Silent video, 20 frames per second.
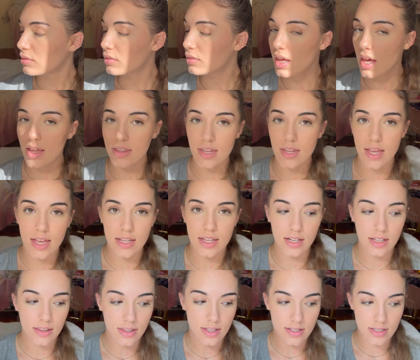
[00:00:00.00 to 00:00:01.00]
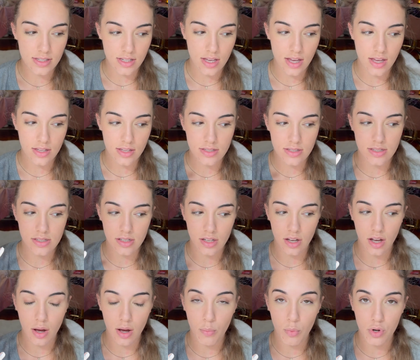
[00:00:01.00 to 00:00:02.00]
And then this is
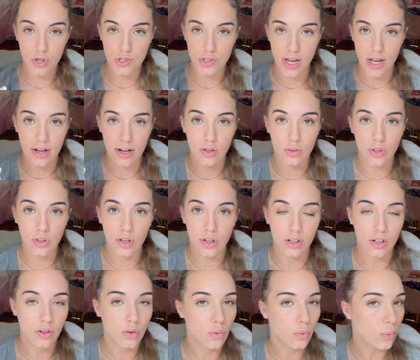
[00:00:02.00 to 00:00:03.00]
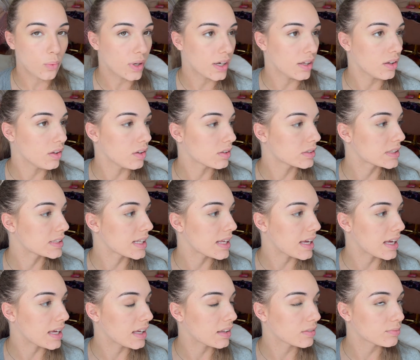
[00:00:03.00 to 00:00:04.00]
a more shadowed look, what it looks
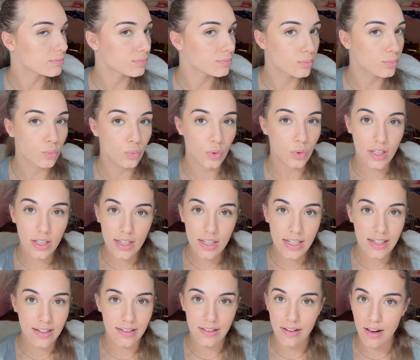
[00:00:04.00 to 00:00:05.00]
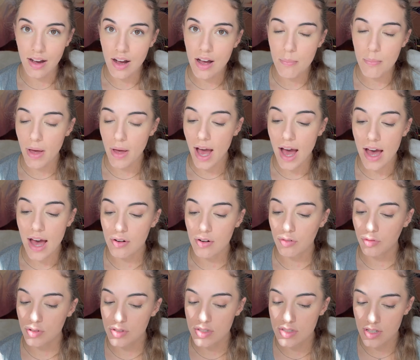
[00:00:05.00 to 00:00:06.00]
like really not bad
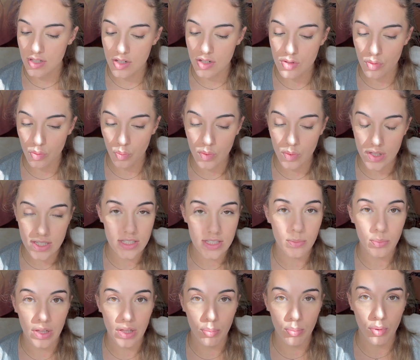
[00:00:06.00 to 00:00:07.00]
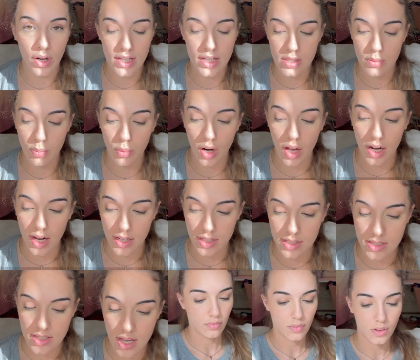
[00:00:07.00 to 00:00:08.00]
for such reasonably priced
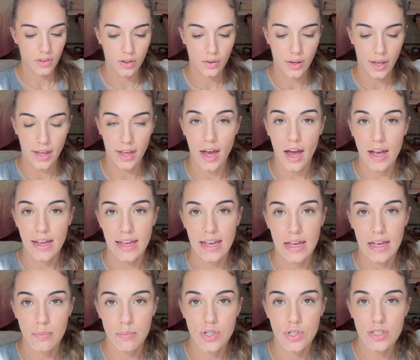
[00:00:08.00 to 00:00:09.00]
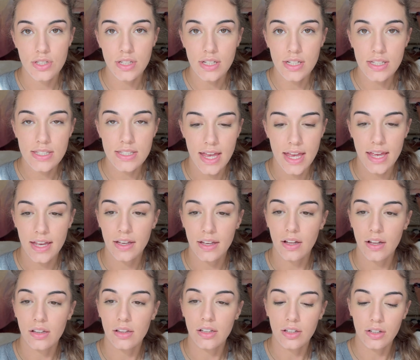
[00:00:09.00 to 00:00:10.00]
products. Okay, I am just gonna take
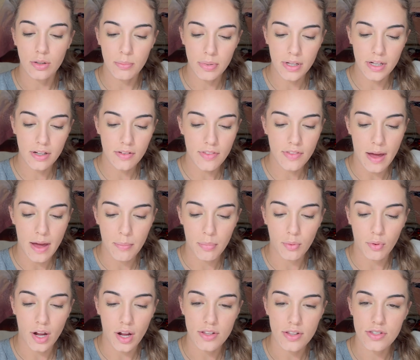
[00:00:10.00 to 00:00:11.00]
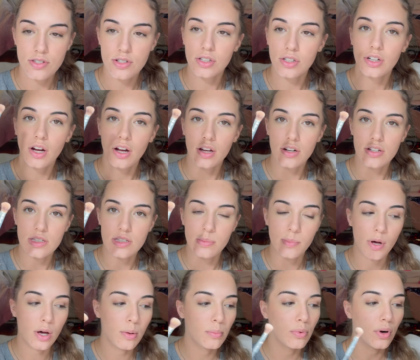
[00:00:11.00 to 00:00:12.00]
a little bit of that bronzer on a
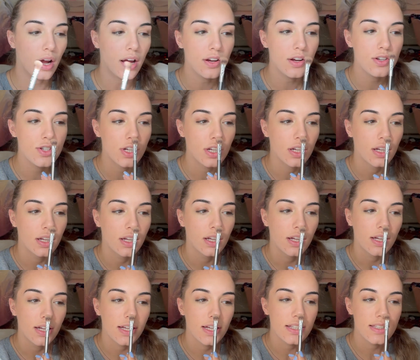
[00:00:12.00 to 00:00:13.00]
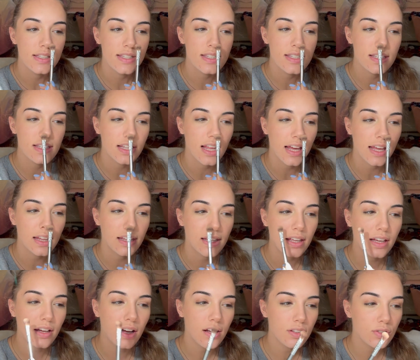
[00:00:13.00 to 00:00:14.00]
small brush and slightly
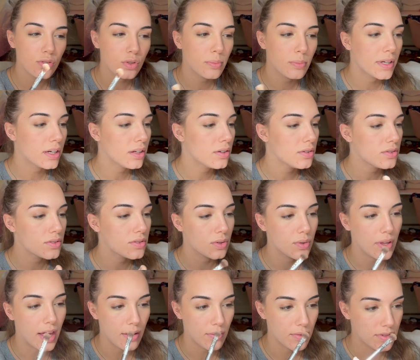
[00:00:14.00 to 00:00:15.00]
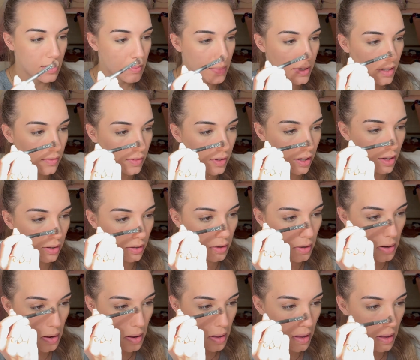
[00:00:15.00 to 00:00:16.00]
contour nose. Oh, that was a bit of color.
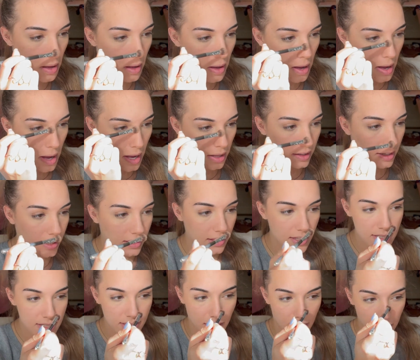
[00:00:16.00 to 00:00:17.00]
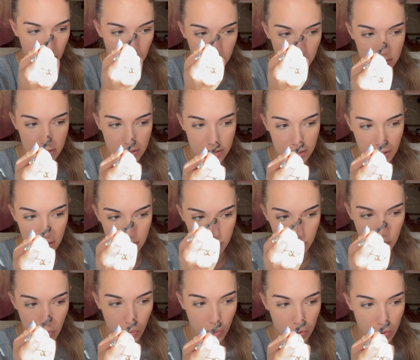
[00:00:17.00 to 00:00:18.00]
I like this color because it's not
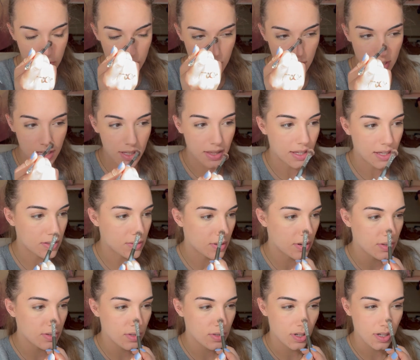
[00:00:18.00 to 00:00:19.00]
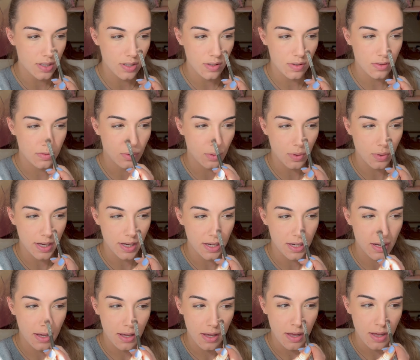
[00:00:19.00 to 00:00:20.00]
too orangey. That's what I was trying to avoid.
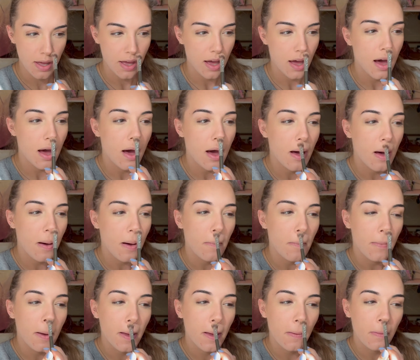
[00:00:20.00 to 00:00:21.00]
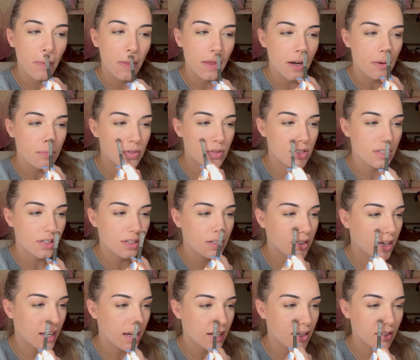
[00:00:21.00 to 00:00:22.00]
And then I'm just gonna
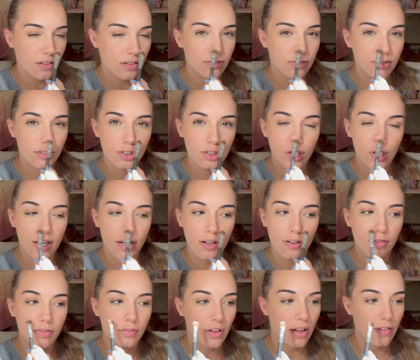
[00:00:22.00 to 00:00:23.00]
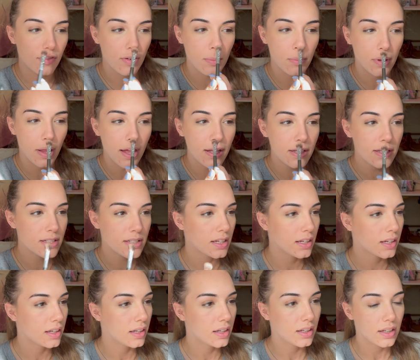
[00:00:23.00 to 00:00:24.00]
kind of try to fluff and blend.
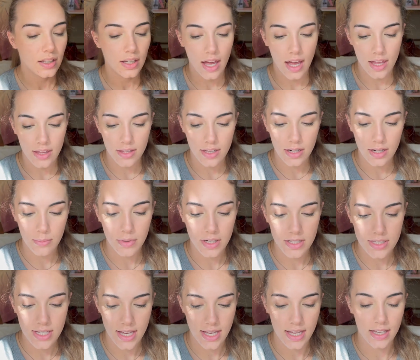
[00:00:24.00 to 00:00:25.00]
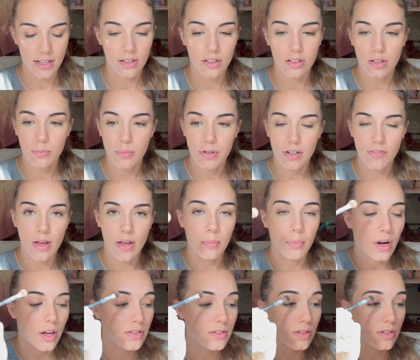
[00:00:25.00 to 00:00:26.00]
And then I'm gonna take a little bit of that
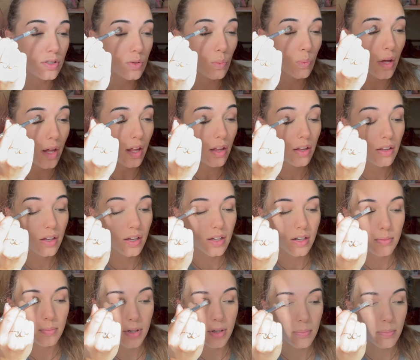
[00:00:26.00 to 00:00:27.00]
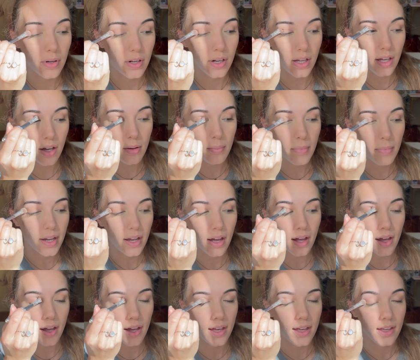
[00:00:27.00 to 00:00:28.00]
bronzer as well, and I'm gonna put it on my
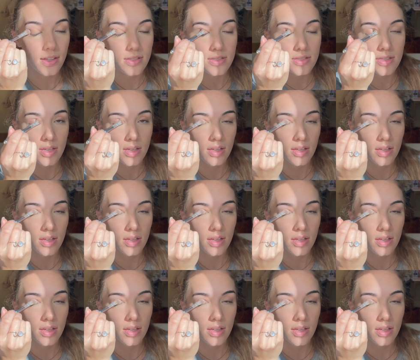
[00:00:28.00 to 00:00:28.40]
eyes.